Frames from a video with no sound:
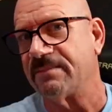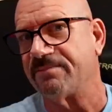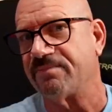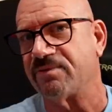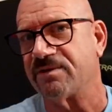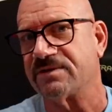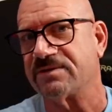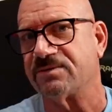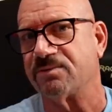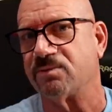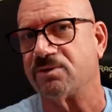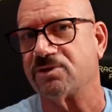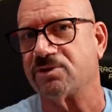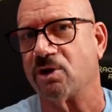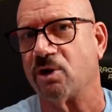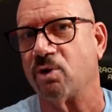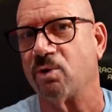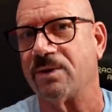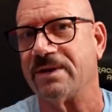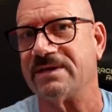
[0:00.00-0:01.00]
in prison was
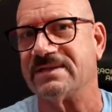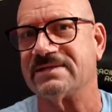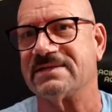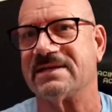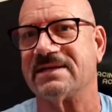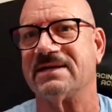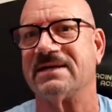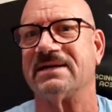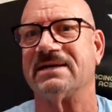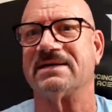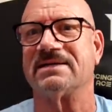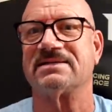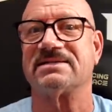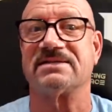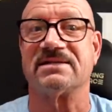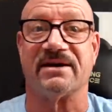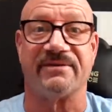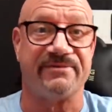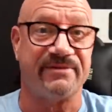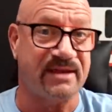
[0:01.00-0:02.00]
always
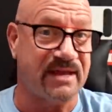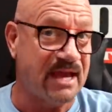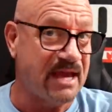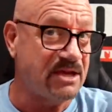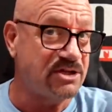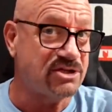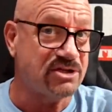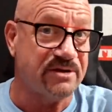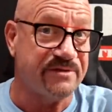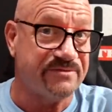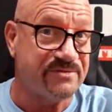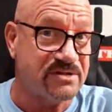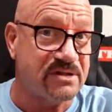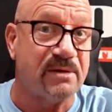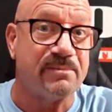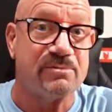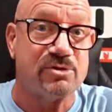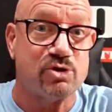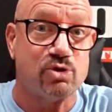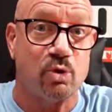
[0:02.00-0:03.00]
suffocation of
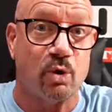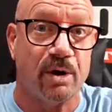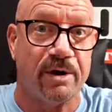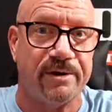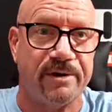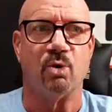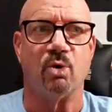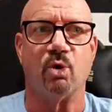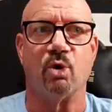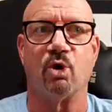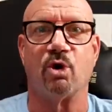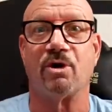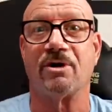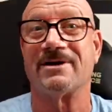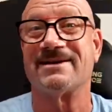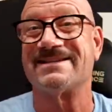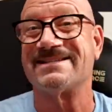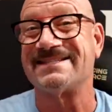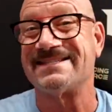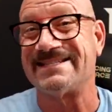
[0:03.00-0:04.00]
some sort,
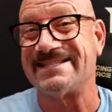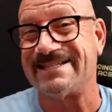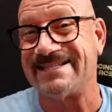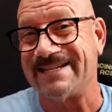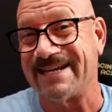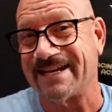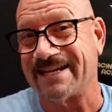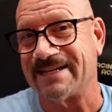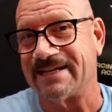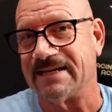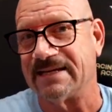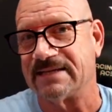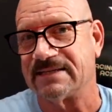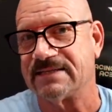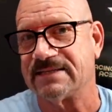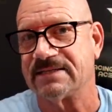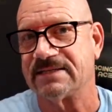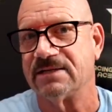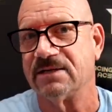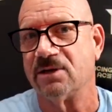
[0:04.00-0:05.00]
or
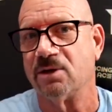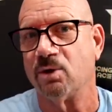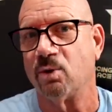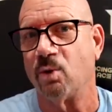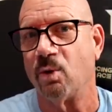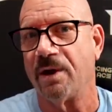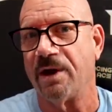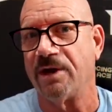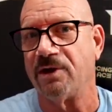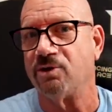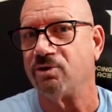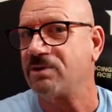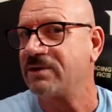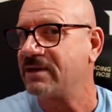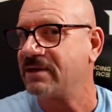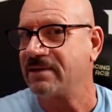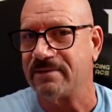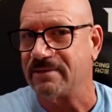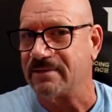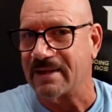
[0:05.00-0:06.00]
sickness where you
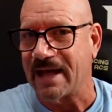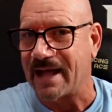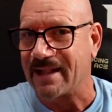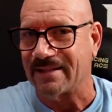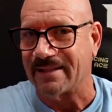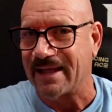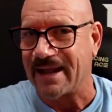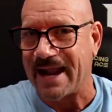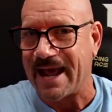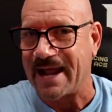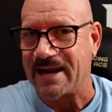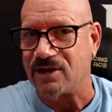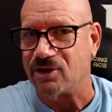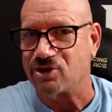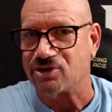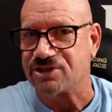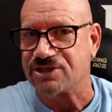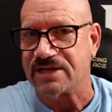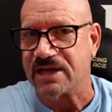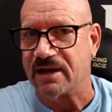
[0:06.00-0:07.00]
not let out of
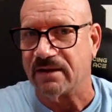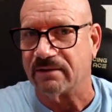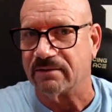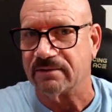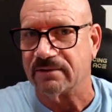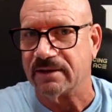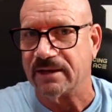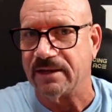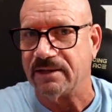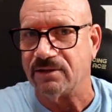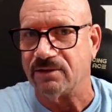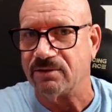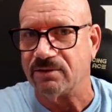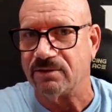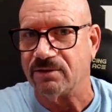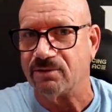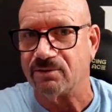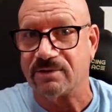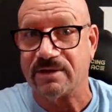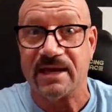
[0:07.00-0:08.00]
your cell and
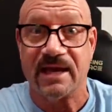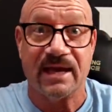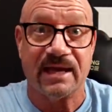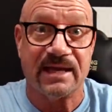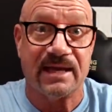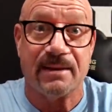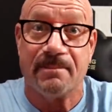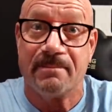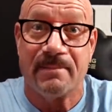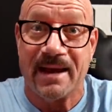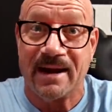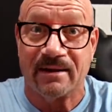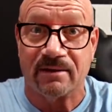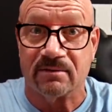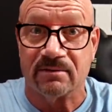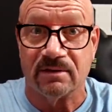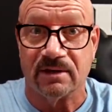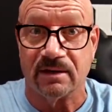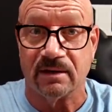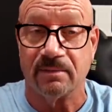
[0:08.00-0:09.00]
you can't get
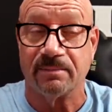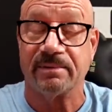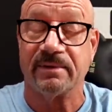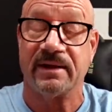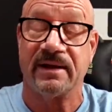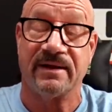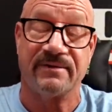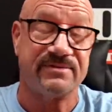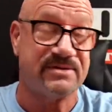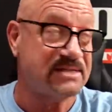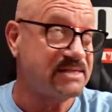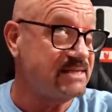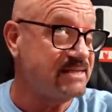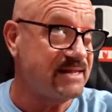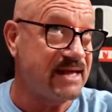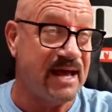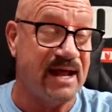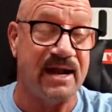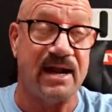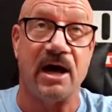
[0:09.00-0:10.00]
medical help. And I've seen
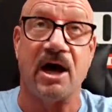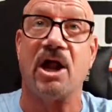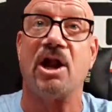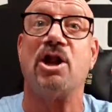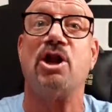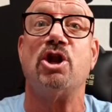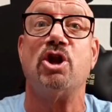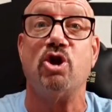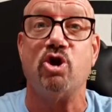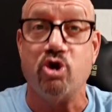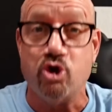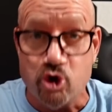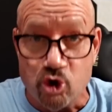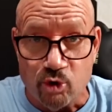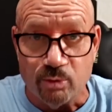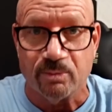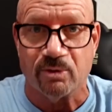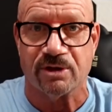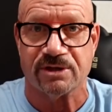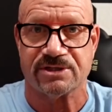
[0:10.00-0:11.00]
that
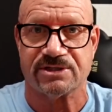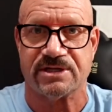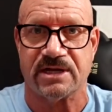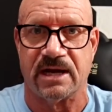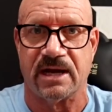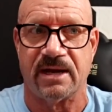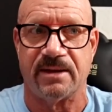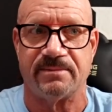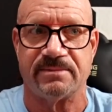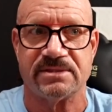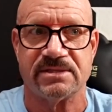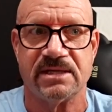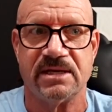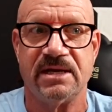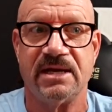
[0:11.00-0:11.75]
numerous times.